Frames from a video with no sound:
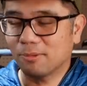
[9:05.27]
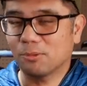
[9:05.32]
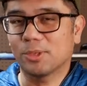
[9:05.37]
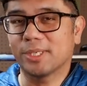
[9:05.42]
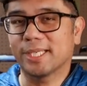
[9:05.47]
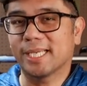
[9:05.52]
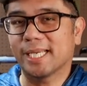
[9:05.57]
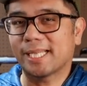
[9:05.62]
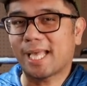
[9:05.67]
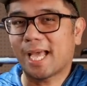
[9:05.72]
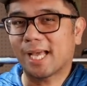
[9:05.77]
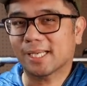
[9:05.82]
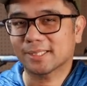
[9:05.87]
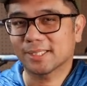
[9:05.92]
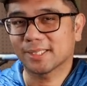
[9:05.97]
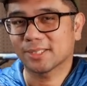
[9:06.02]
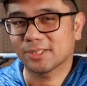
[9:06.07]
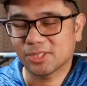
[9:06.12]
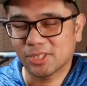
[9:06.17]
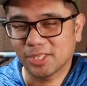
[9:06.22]
where you get
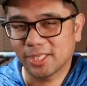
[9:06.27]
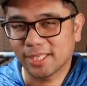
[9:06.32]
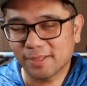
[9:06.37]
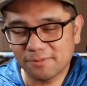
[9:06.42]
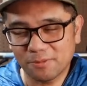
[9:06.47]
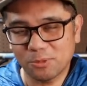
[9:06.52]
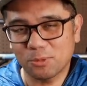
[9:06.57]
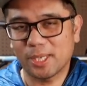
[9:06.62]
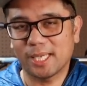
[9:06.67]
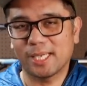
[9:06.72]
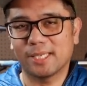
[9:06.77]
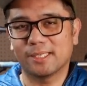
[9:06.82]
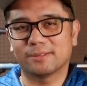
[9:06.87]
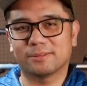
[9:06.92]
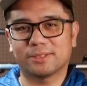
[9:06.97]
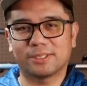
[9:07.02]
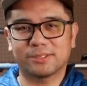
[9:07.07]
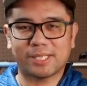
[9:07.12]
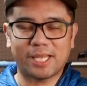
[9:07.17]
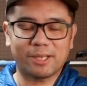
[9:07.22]
access to
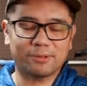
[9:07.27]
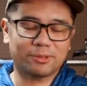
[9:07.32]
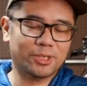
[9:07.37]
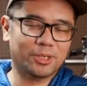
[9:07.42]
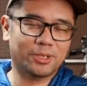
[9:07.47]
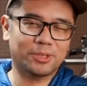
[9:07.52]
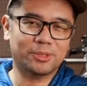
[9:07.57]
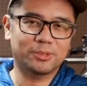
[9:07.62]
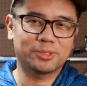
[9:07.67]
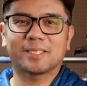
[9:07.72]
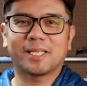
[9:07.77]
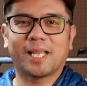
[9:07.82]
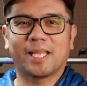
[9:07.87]
giveaways, discount codes,